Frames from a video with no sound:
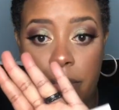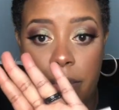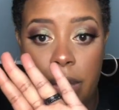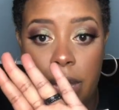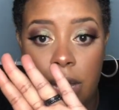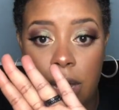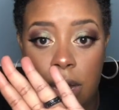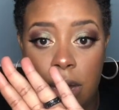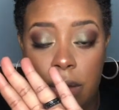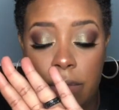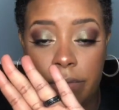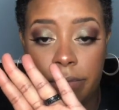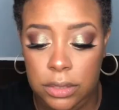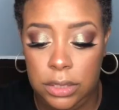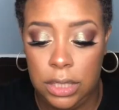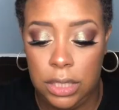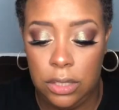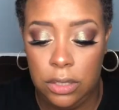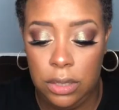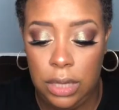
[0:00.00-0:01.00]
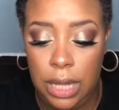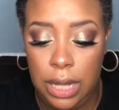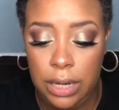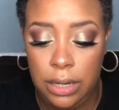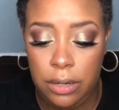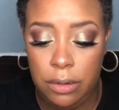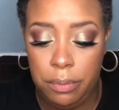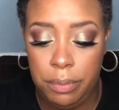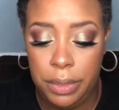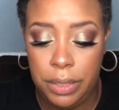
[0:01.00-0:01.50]
Makeup Gel
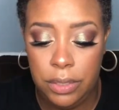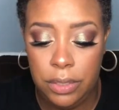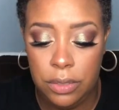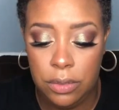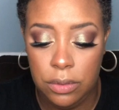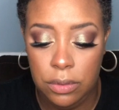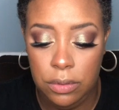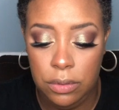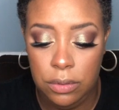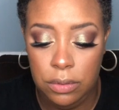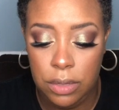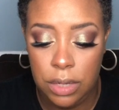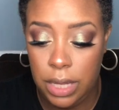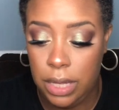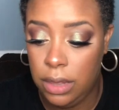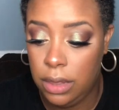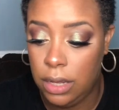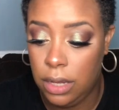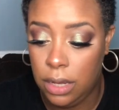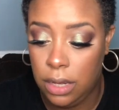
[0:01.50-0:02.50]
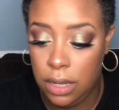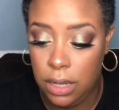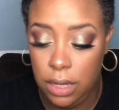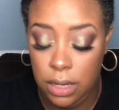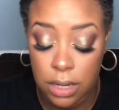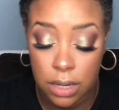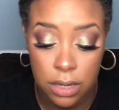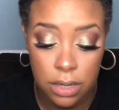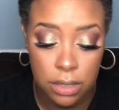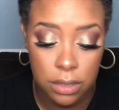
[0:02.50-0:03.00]
Liner Pencil in the
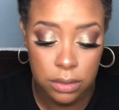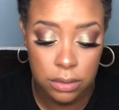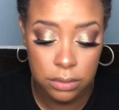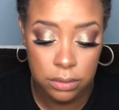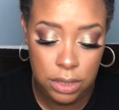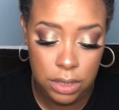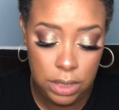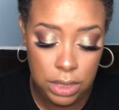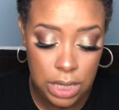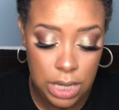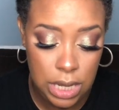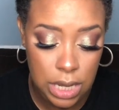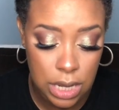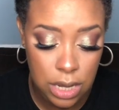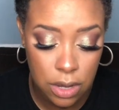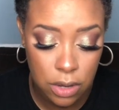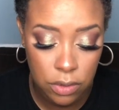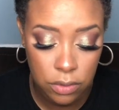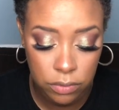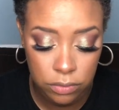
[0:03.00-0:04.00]
color CEO.